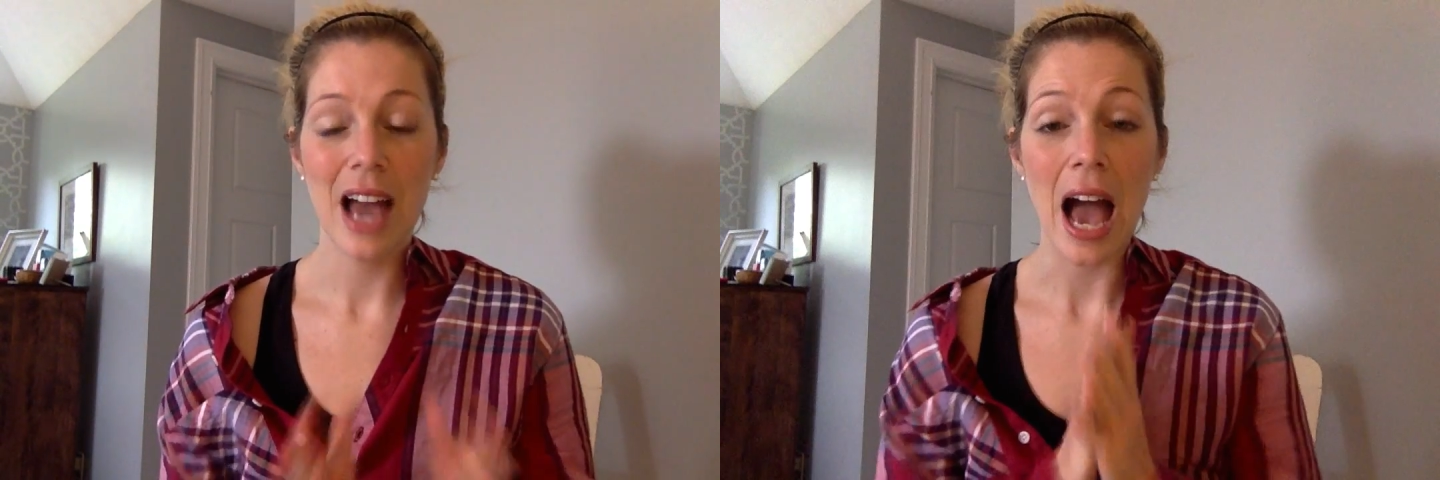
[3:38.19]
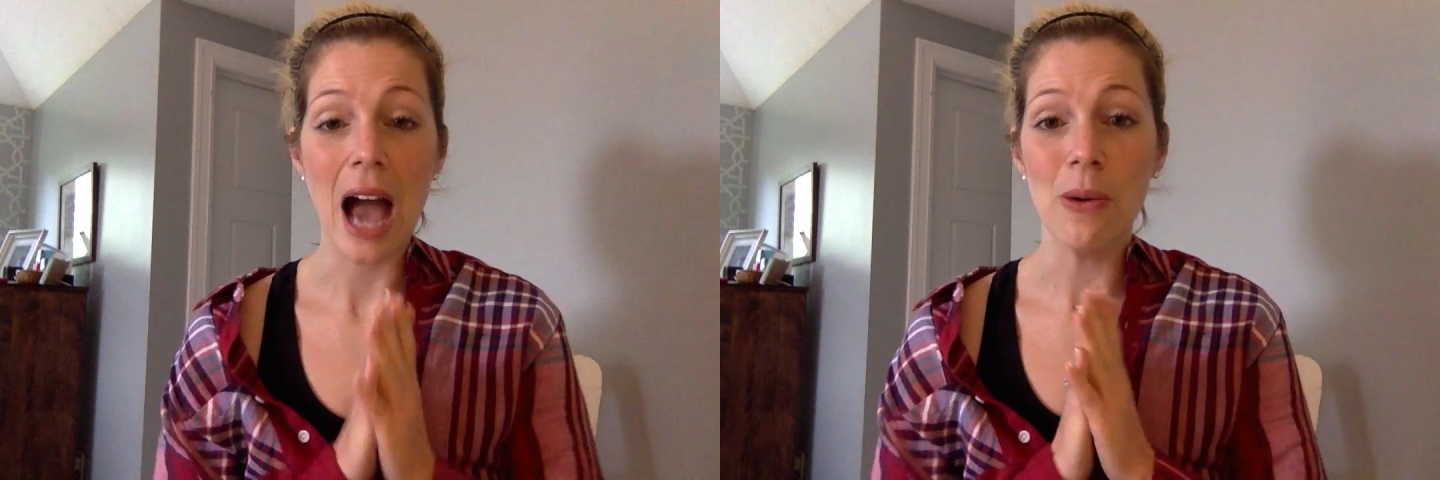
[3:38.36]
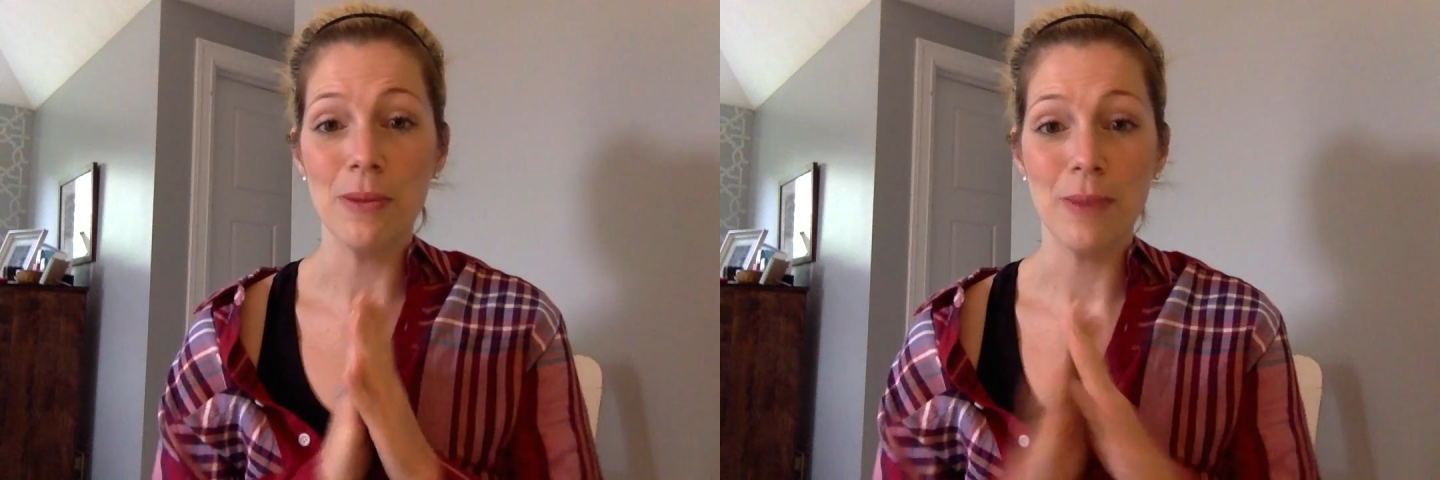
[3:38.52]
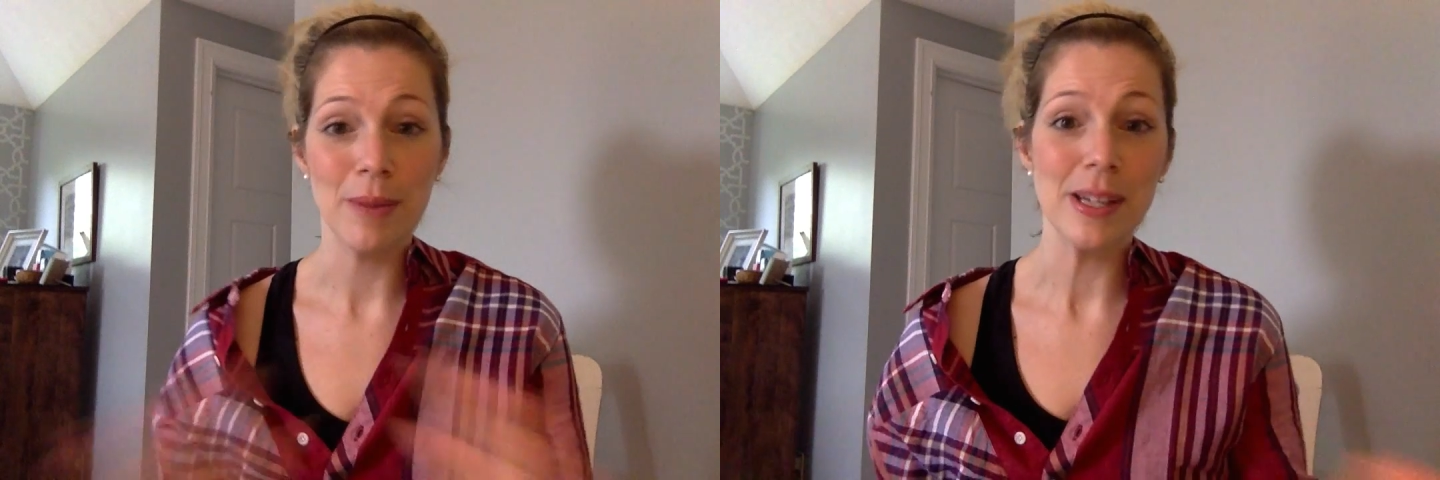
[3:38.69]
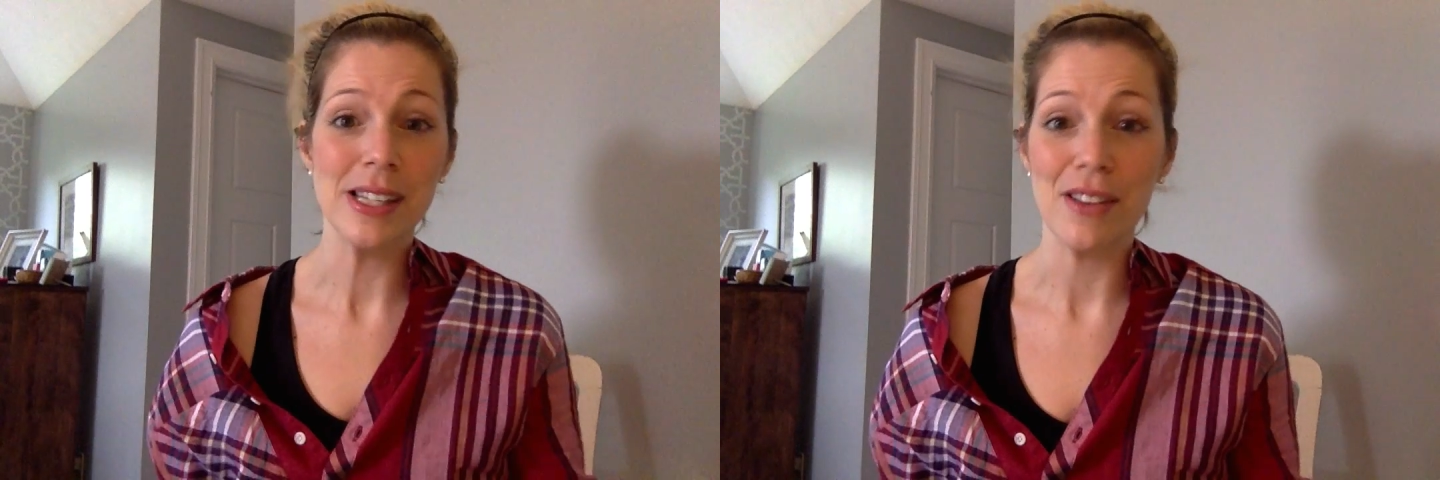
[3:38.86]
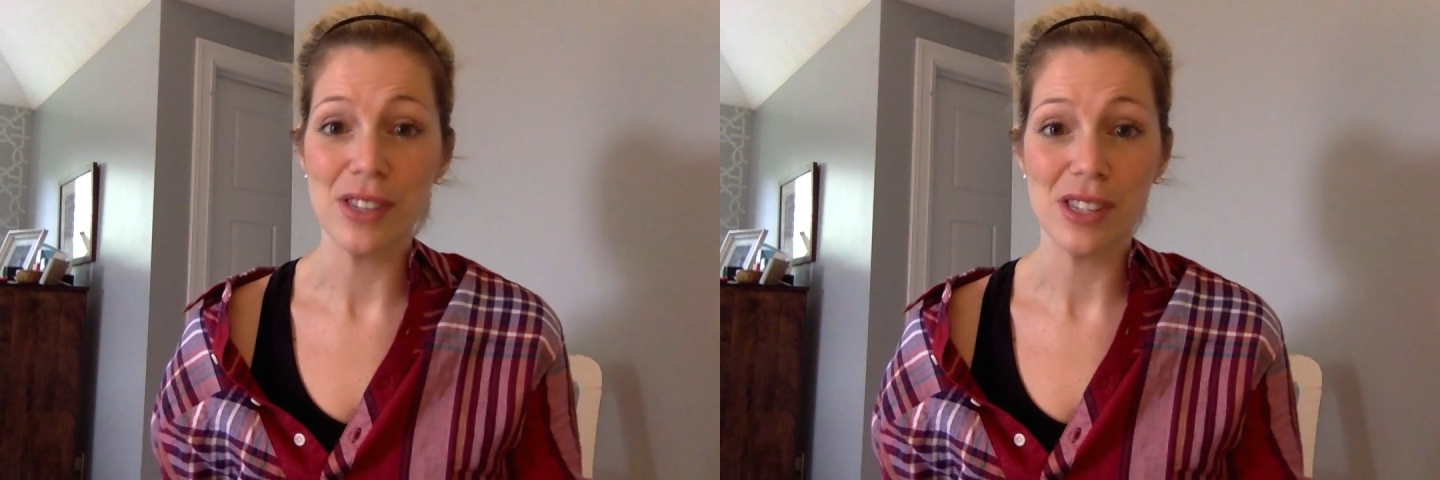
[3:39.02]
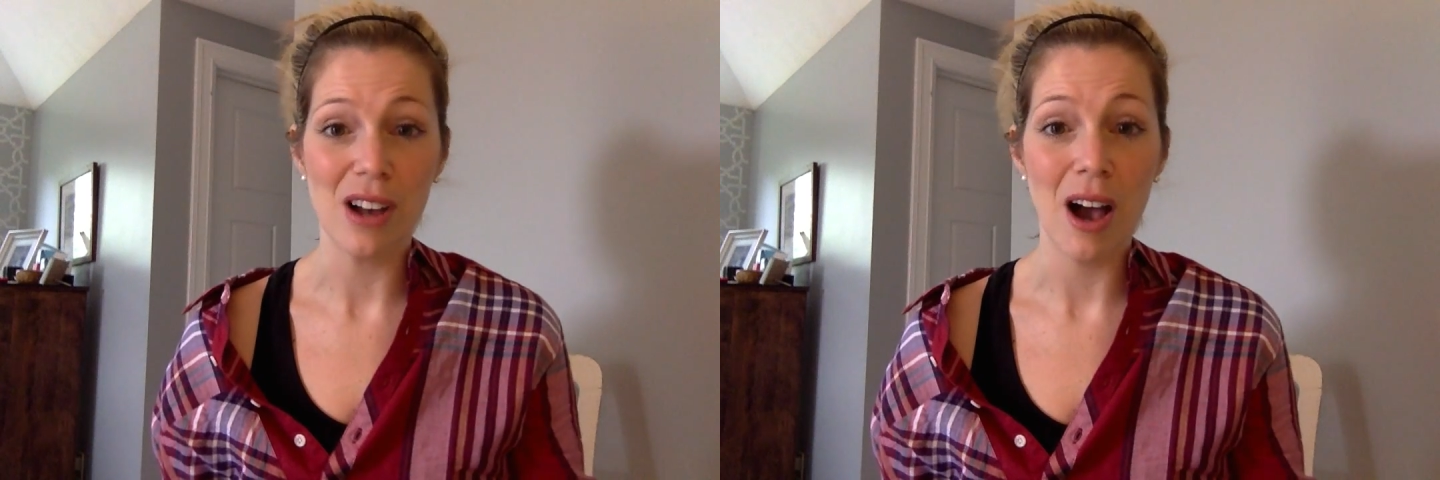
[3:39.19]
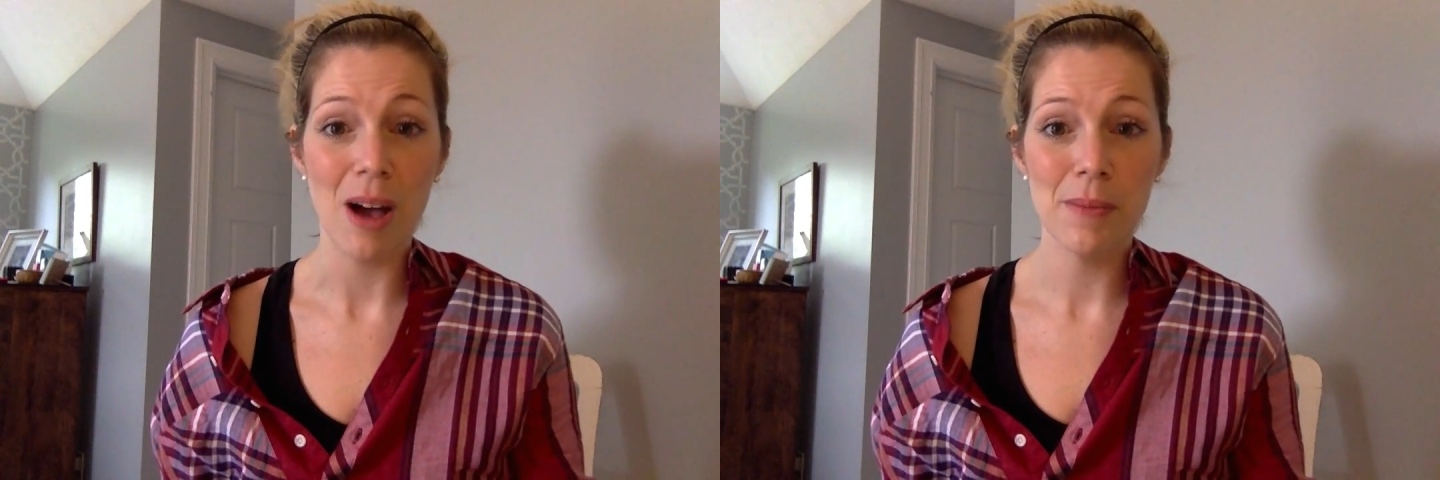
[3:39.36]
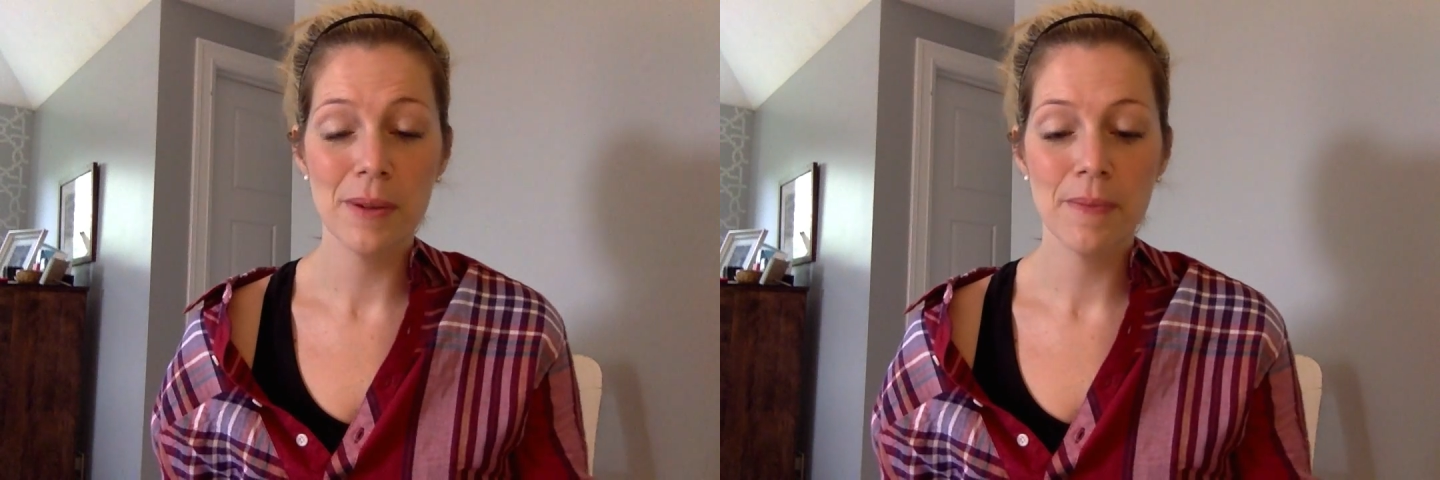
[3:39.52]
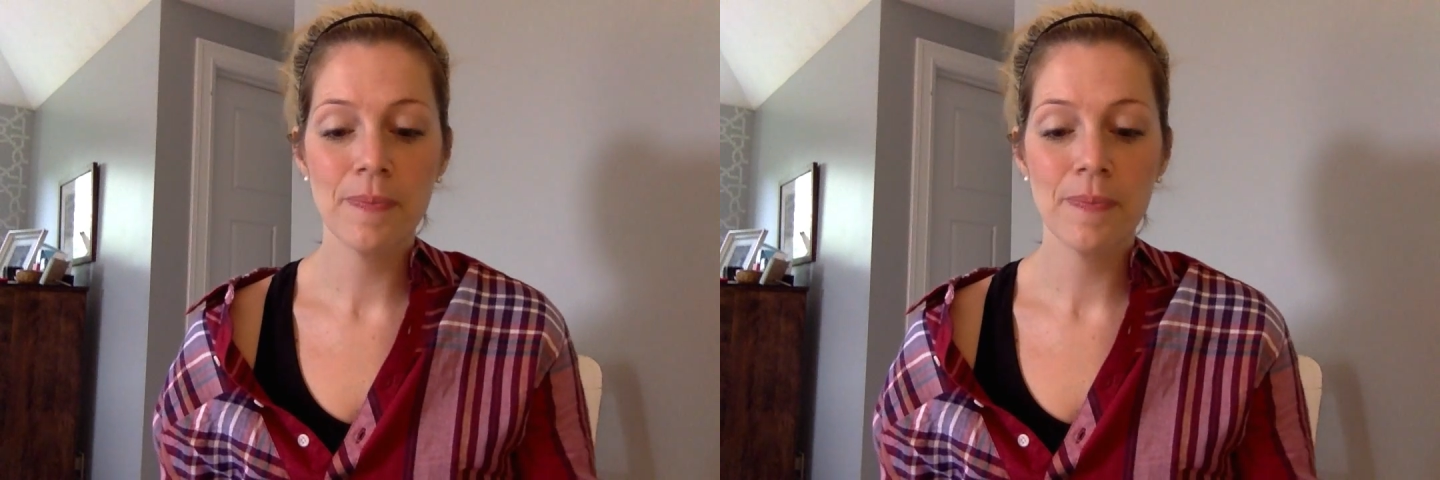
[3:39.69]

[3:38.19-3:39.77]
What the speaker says: I would make myself stop.